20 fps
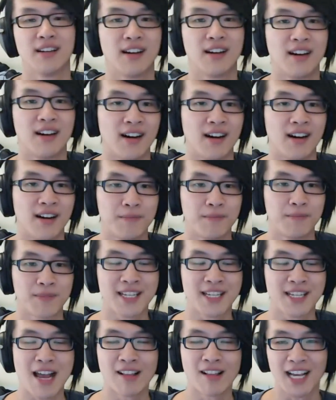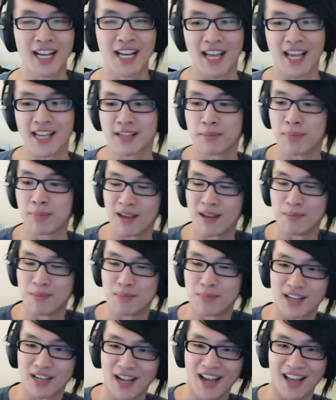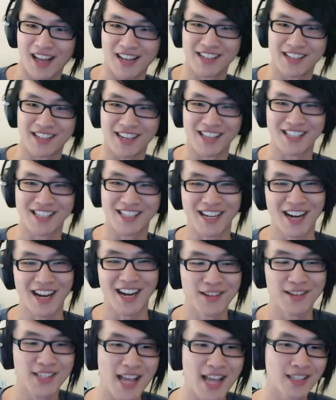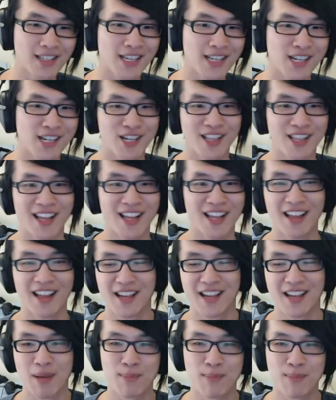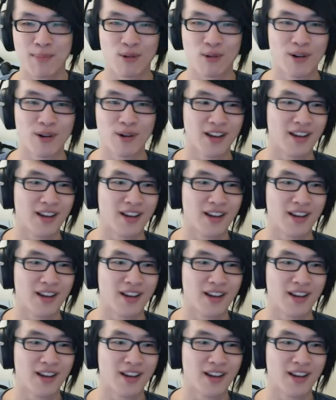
uh, they sound like laser beams, and it's the kind of sound signature that I think people